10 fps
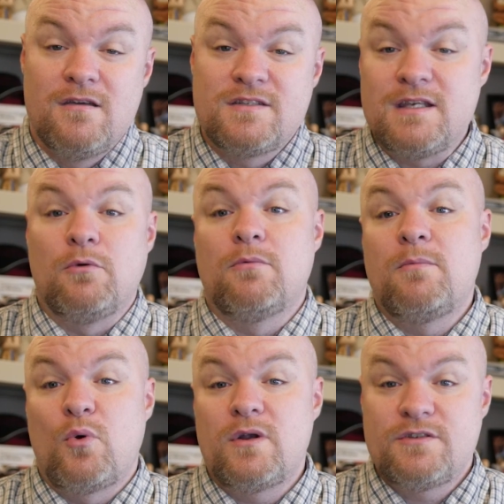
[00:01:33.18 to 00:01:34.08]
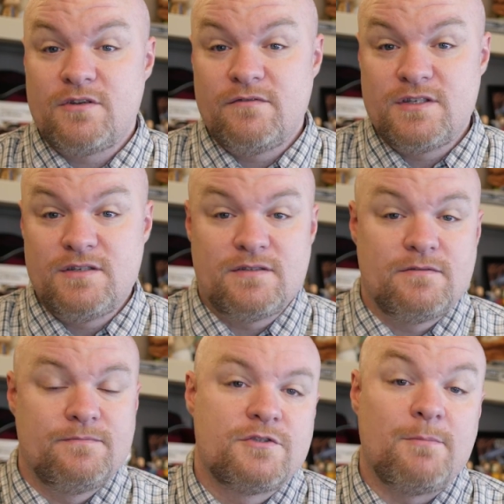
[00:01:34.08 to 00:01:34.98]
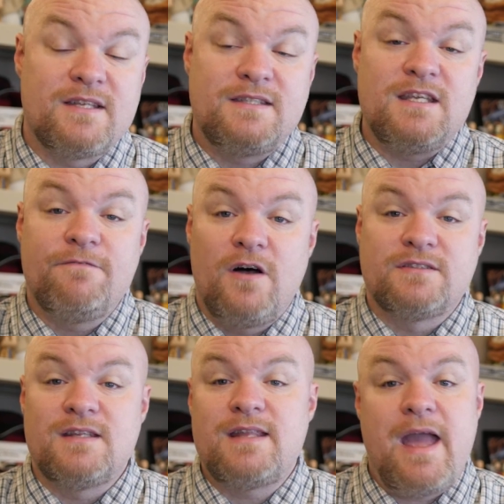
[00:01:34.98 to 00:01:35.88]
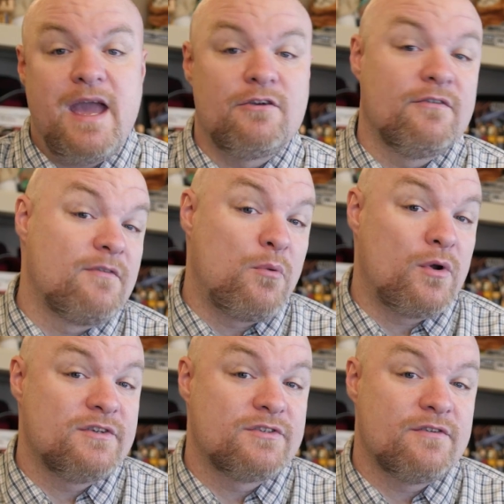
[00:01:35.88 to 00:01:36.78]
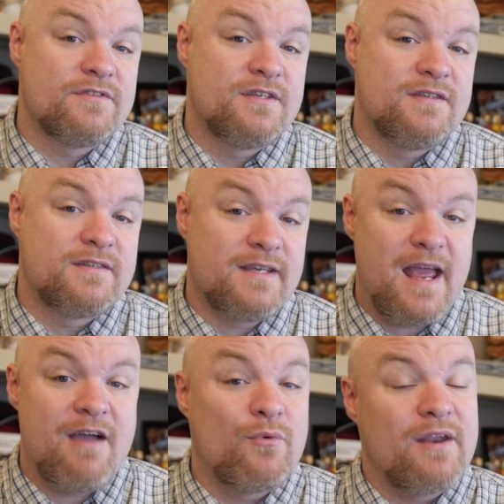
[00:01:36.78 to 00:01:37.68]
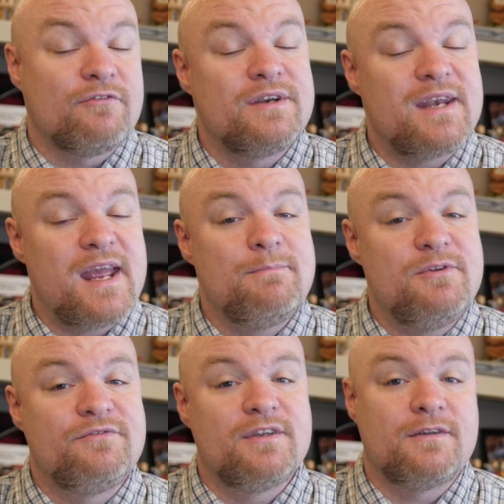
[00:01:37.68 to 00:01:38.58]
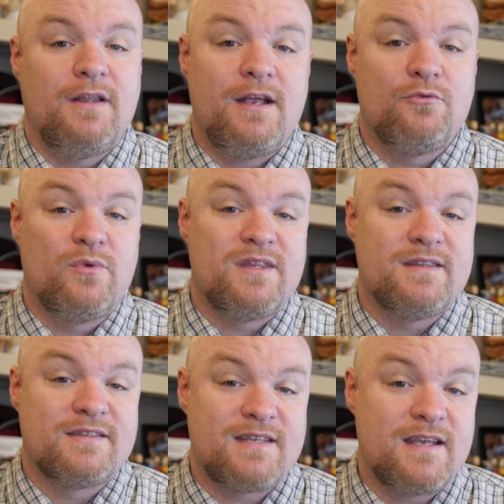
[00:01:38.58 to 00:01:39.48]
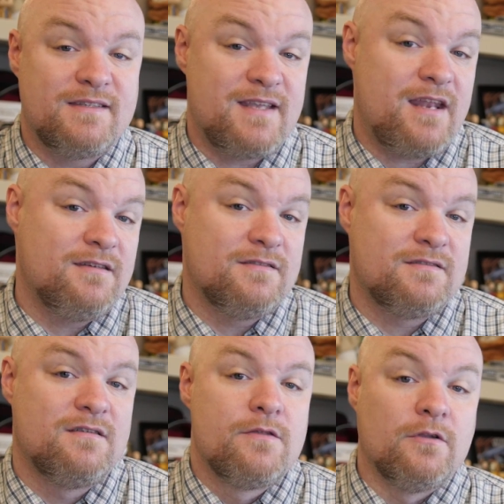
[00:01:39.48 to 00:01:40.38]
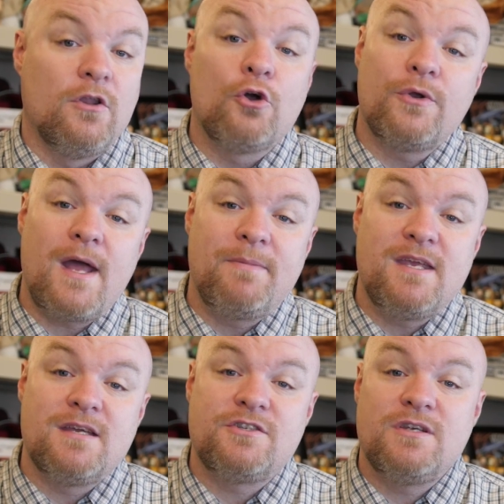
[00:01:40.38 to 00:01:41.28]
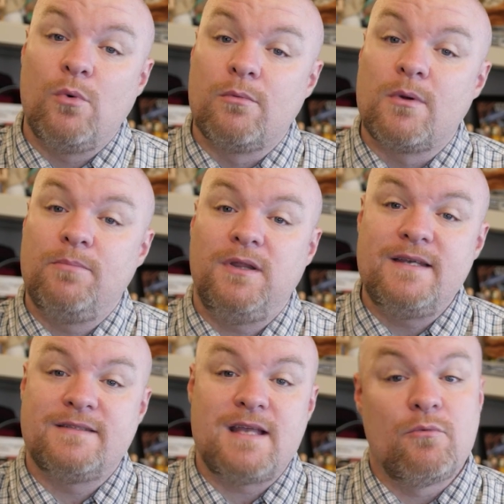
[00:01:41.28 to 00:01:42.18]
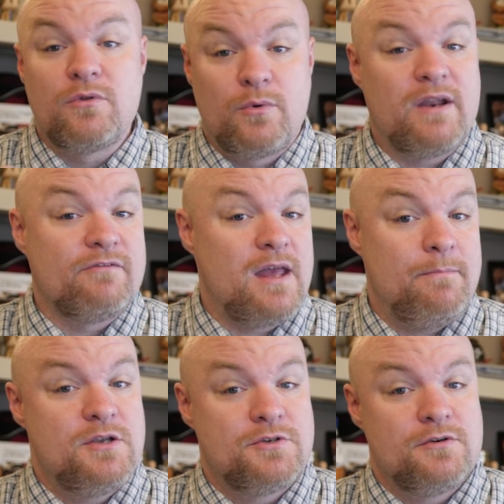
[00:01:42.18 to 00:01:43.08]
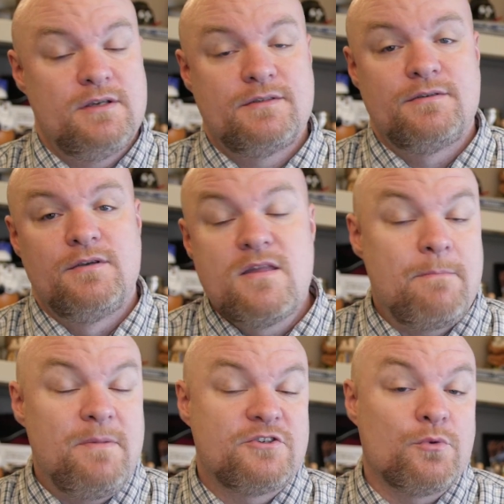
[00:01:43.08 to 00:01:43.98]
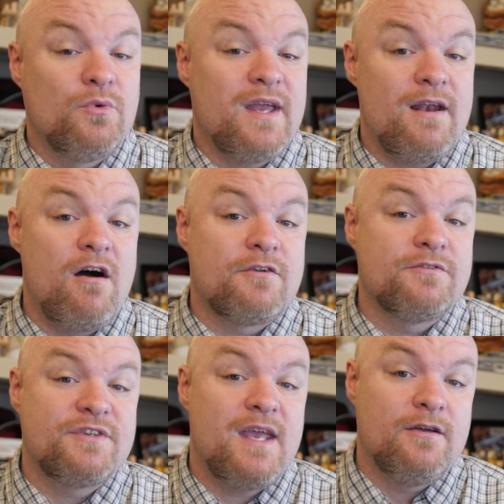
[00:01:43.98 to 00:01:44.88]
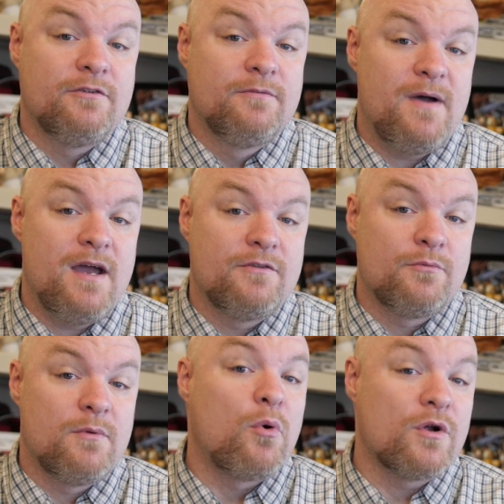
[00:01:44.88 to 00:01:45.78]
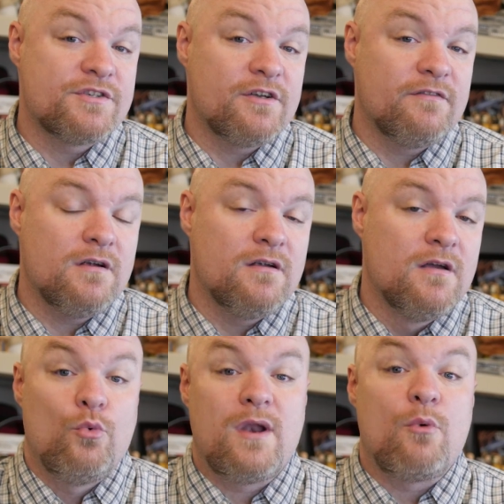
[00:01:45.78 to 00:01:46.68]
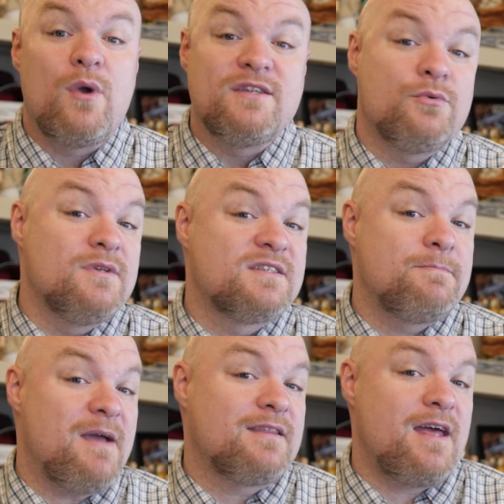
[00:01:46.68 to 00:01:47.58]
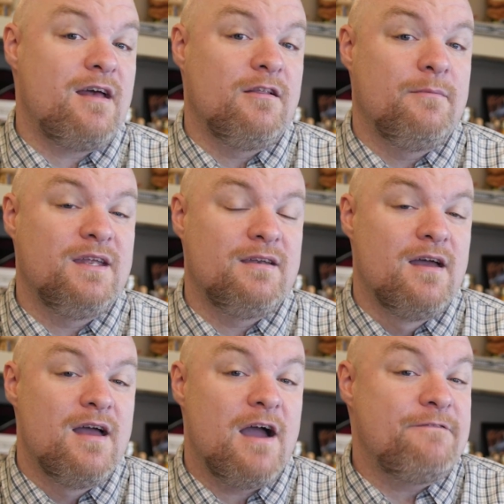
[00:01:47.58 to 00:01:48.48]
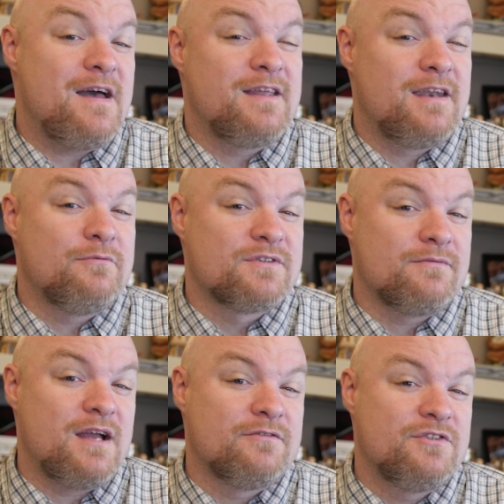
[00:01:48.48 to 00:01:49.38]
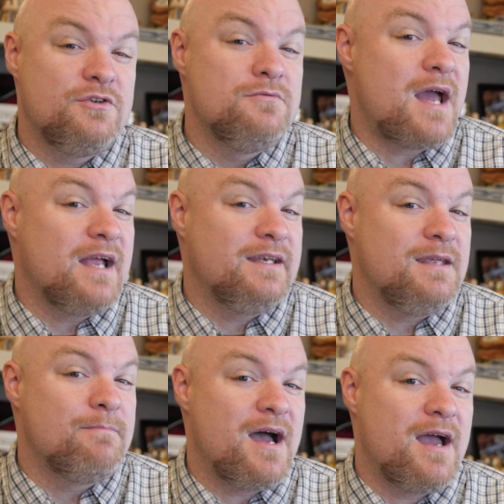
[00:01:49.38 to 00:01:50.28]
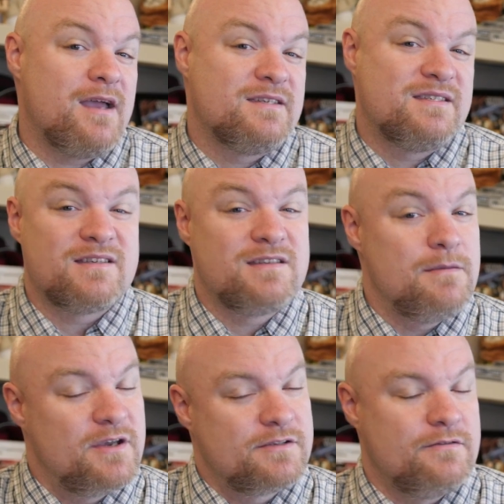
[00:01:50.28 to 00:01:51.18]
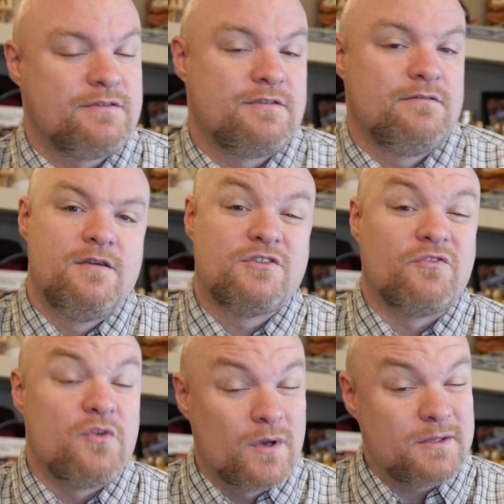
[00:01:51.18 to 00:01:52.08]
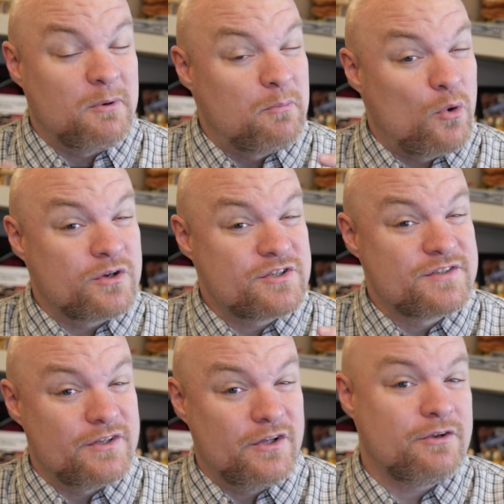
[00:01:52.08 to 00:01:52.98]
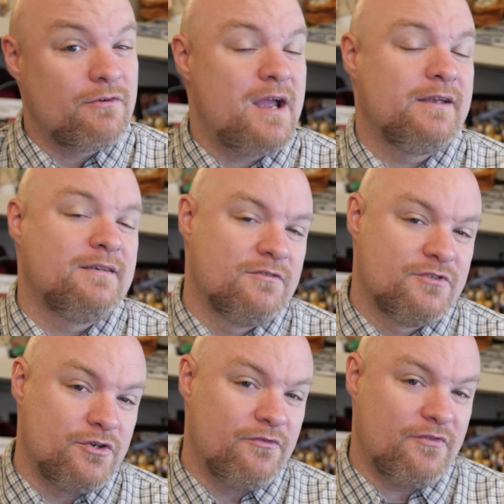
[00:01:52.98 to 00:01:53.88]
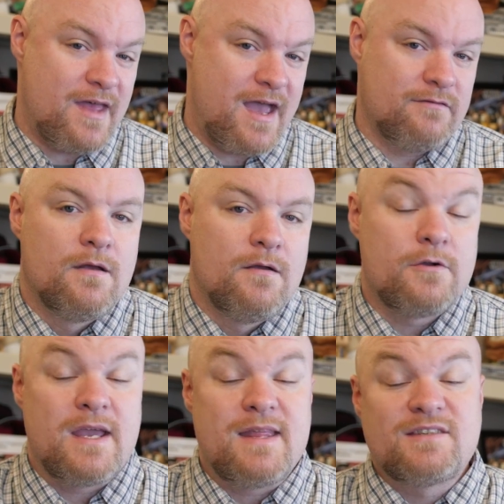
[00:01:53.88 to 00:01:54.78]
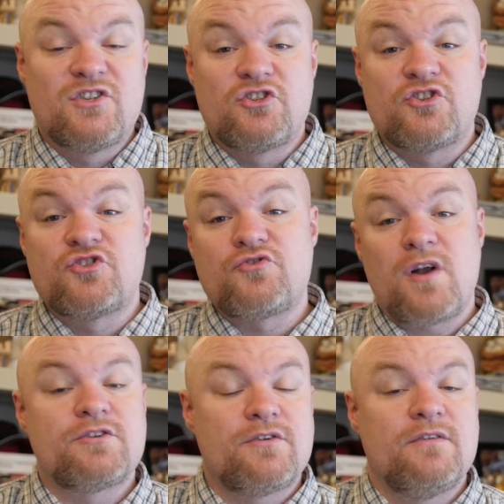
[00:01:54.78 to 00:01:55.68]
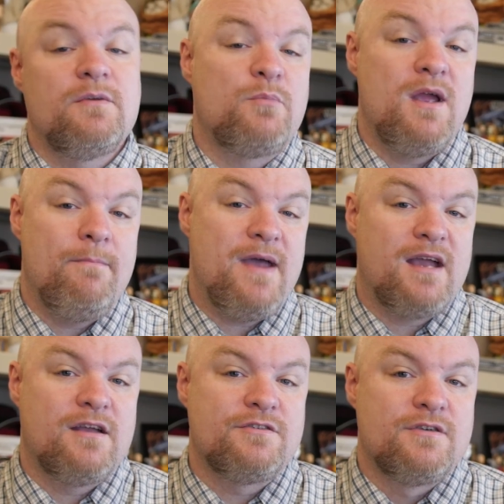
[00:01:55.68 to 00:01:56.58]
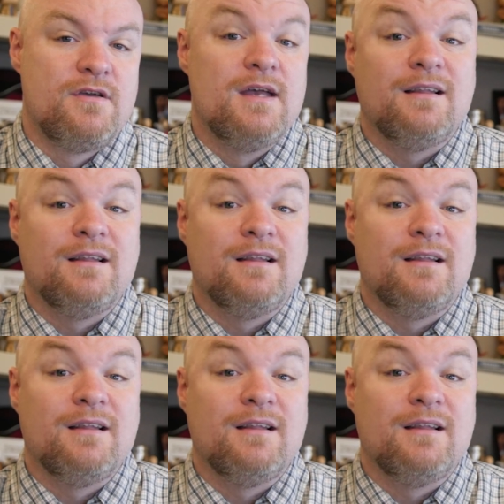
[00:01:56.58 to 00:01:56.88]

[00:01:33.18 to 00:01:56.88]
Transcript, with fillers: SQL reporting services. So by default in the header of reporting services, it's going to have whatever name you've declared within the site settings. The logo.png will replace that with whatever that picture is. That picture will get auto-scaled by the report server. When I went to inspect that element, I found that it was around 290 by 60 pixels. So if you want the proportions to look right, shoot for that. Okay, that's the structure of the brand package.